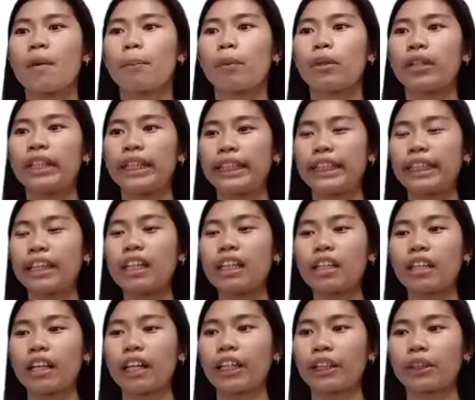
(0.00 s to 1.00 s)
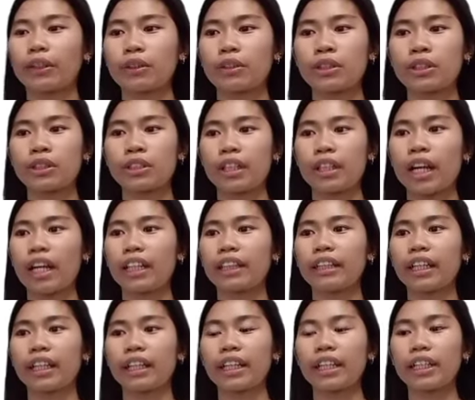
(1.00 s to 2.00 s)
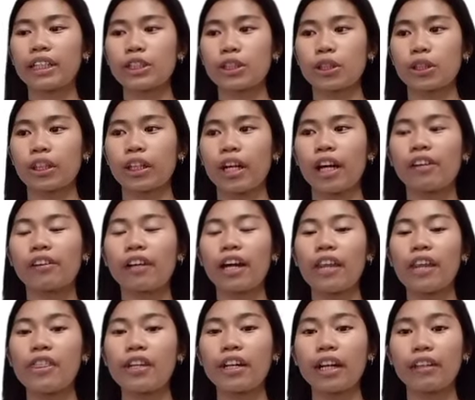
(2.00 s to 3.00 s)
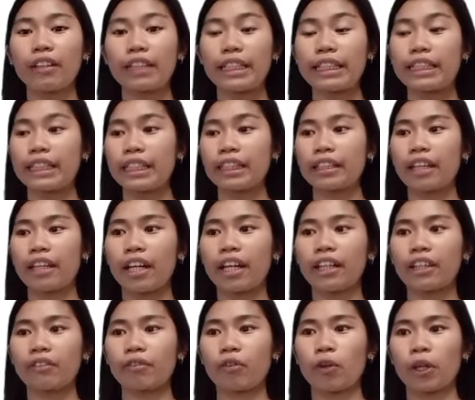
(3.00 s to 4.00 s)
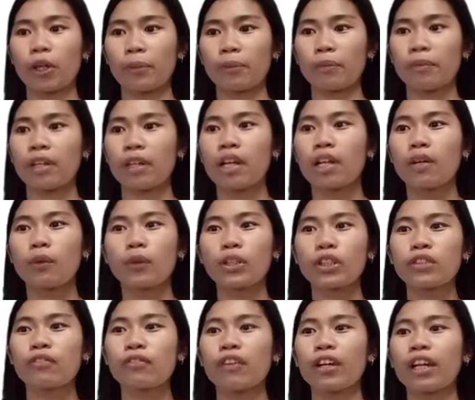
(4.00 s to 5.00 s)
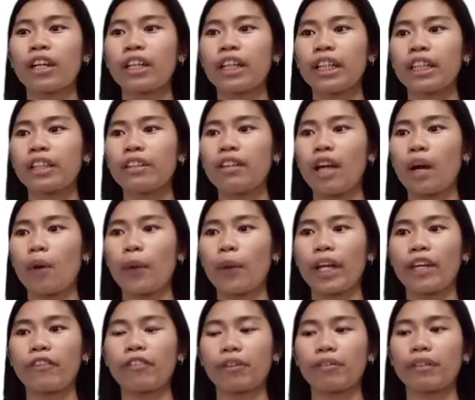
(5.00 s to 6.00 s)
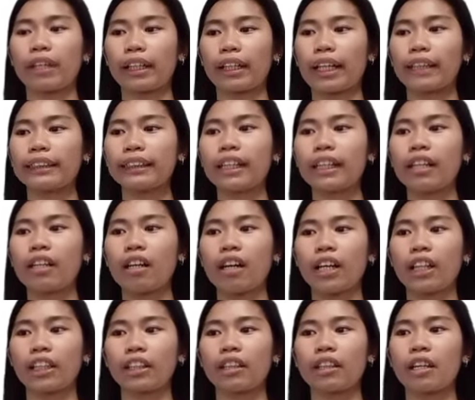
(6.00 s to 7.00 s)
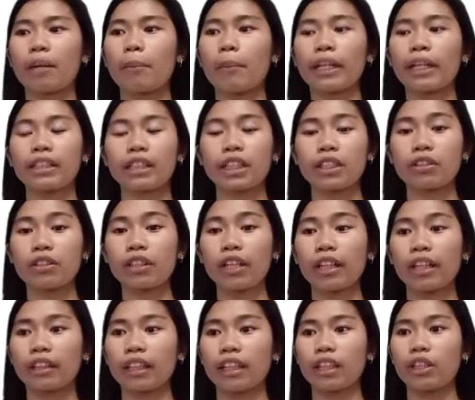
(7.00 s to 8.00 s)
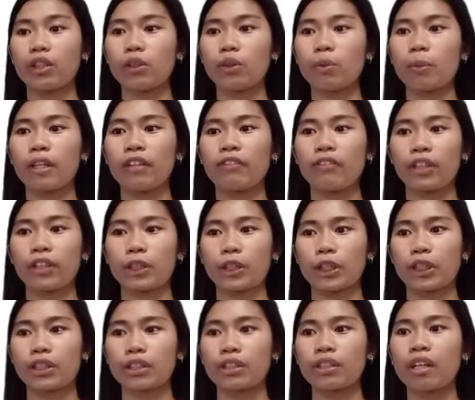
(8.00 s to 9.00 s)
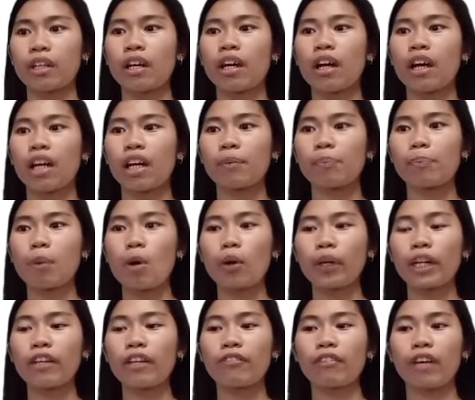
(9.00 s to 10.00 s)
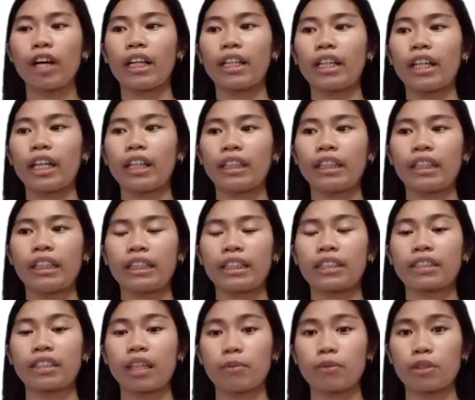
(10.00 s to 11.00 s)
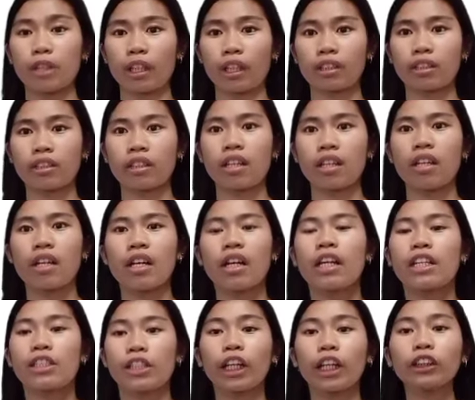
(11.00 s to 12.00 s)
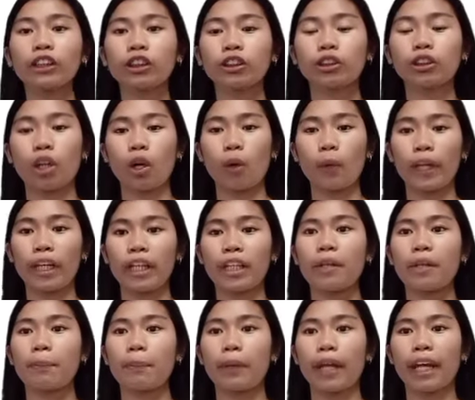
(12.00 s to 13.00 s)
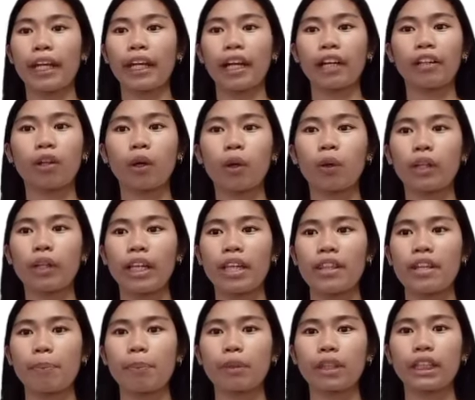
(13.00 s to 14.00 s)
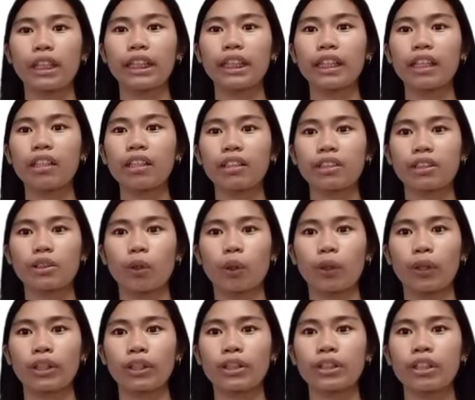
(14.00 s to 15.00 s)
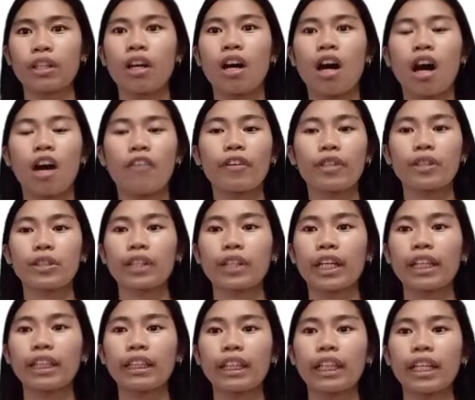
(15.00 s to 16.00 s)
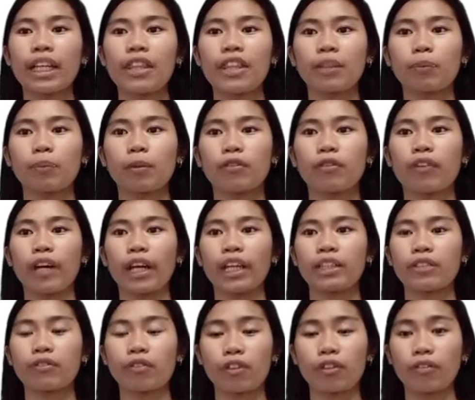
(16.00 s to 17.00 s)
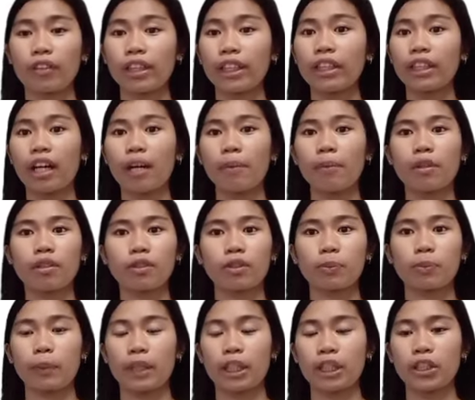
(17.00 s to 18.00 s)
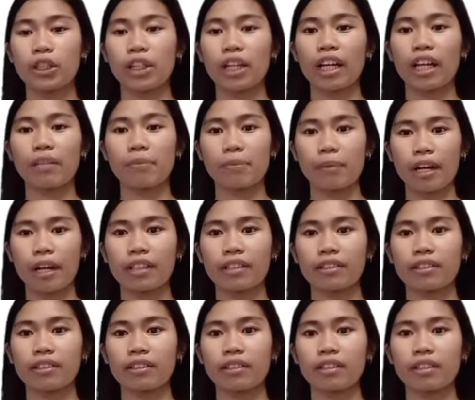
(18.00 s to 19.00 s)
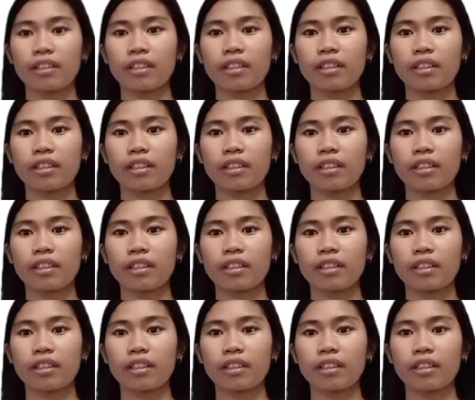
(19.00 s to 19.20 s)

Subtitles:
Political cartoons and caricature are rather a recent art form, which varied away from the classical art by exaggerating human features and poking fun at its subjects. Such drawing play a role in the political discourse of a society that provides for freedom of speech and press.